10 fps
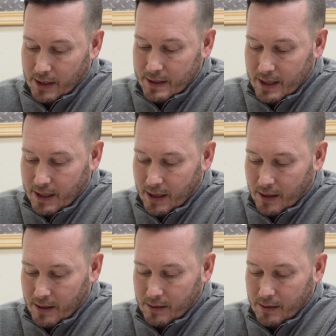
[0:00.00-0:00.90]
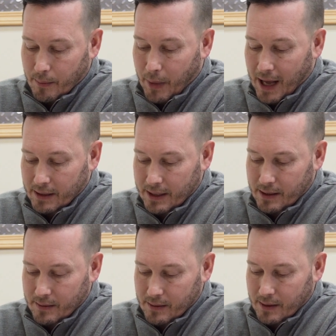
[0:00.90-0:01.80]
can see here, the
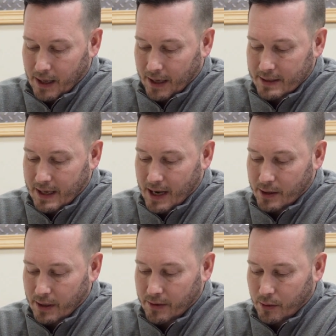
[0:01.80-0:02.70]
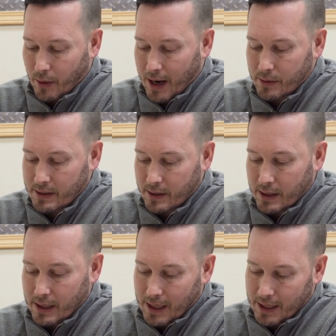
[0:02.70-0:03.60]
poly has concrete throughout,
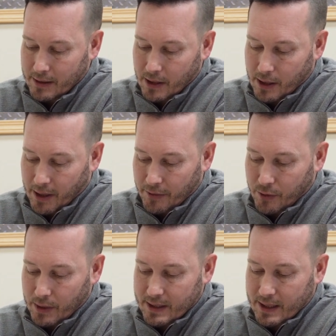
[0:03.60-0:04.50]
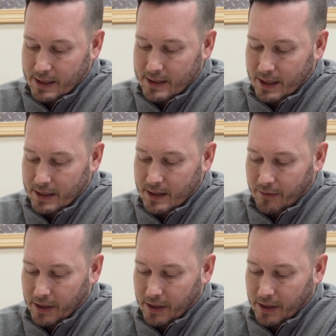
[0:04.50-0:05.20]
and it took about 3/16 of